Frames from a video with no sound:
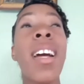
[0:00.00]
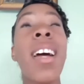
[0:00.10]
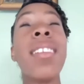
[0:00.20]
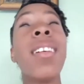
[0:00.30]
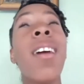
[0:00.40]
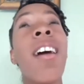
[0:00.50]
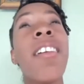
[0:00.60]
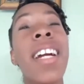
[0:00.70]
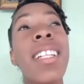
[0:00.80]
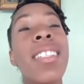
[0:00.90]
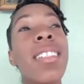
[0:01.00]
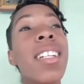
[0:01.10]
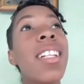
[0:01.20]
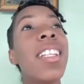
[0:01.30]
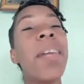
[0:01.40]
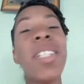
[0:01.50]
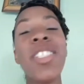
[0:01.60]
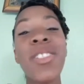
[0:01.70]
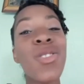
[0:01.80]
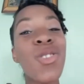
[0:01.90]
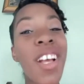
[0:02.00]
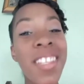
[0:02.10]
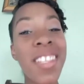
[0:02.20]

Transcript: I said, all right, let me just trust this